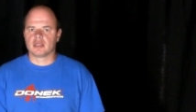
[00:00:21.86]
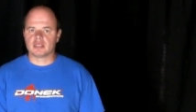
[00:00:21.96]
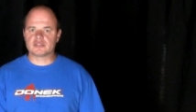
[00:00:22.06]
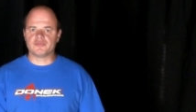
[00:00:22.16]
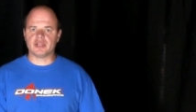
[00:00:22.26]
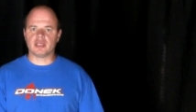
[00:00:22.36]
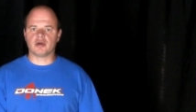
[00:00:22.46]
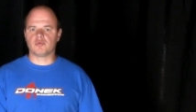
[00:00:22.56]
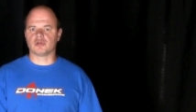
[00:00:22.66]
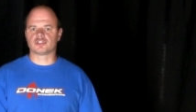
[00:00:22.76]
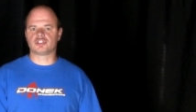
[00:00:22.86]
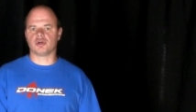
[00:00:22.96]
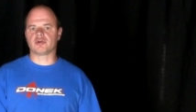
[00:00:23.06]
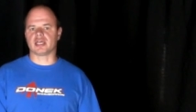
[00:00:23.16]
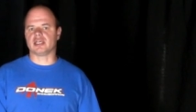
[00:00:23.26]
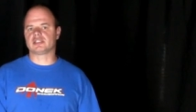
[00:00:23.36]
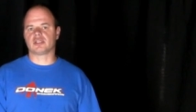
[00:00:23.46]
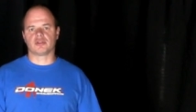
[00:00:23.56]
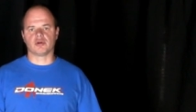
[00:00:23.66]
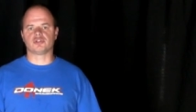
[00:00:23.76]
This video will
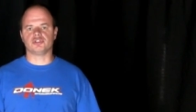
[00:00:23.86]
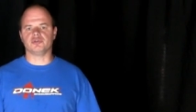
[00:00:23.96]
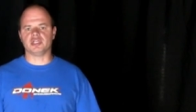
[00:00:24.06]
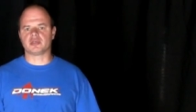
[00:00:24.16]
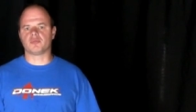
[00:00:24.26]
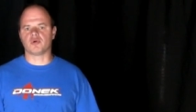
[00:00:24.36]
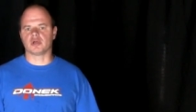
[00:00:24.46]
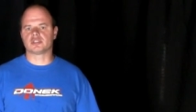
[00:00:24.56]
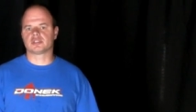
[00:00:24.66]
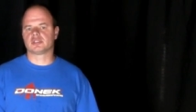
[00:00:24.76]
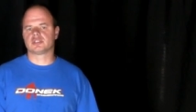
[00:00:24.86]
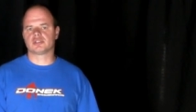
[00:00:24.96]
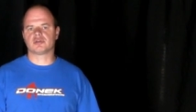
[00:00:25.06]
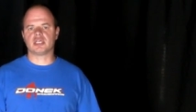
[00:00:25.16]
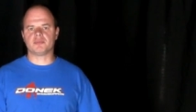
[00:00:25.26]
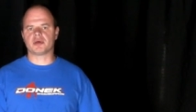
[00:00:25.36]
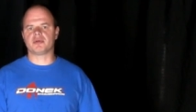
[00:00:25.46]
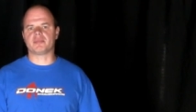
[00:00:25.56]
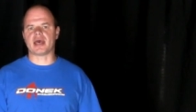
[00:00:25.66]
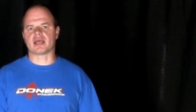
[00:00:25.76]
showcase those unique boards, so keep
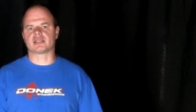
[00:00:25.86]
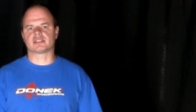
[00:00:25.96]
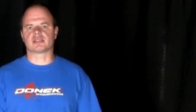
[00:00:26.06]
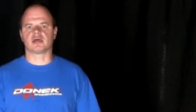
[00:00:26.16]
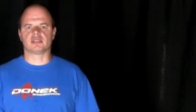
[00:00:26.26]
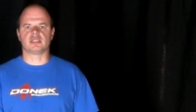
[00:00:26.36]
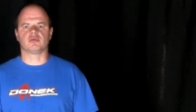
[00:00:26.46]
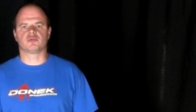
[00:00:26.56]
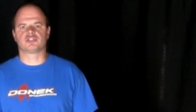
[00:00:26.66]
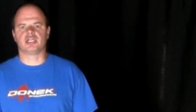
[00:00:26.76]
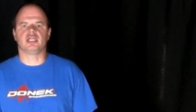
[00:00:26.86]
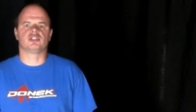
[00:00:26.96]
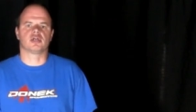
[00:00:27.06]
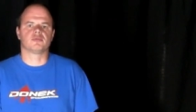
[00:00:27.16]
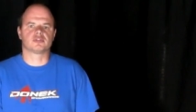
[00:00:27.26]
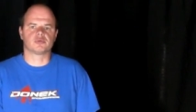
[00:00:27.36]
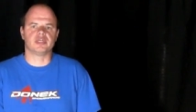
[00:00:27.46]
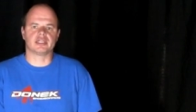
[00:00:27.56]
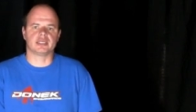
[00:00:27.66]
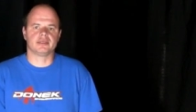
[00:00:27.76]
coming back as the content will change almost
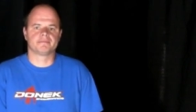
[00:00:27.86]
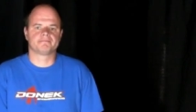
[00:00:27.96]
weekly.